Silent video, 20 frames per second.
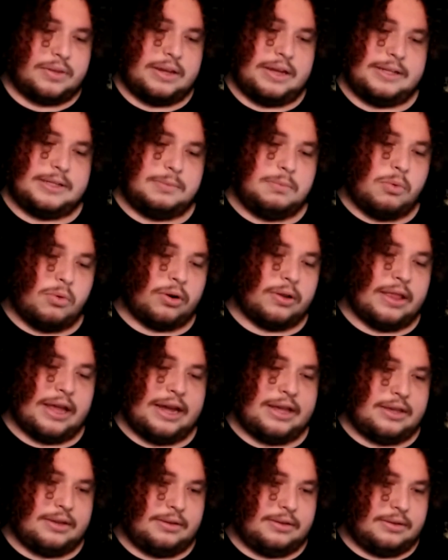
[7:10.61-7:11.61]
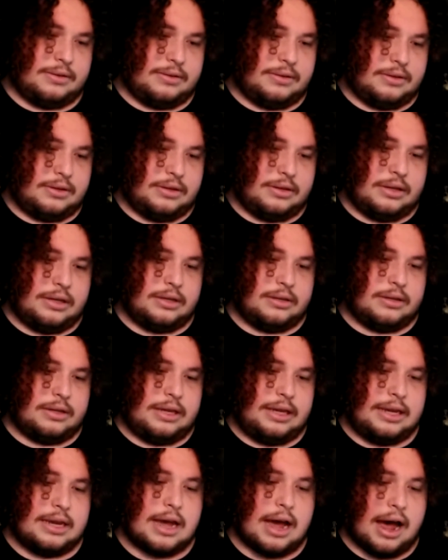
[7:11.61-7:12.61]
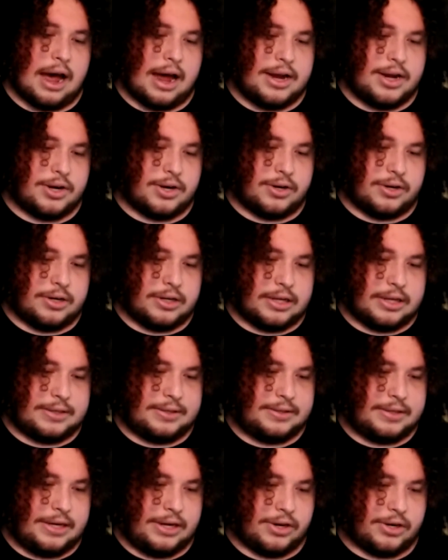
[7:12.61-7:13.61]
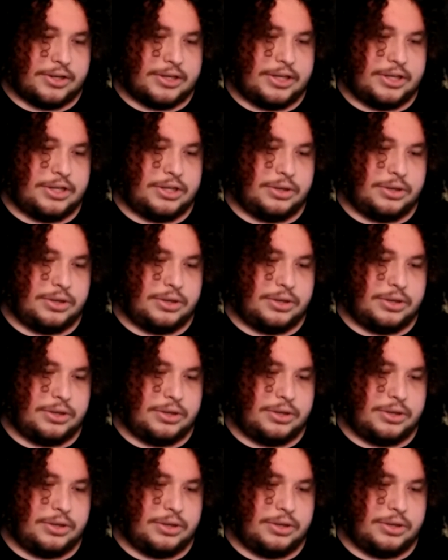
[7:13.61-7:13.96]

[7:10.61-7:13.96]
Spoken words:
It's more like he hired a singer to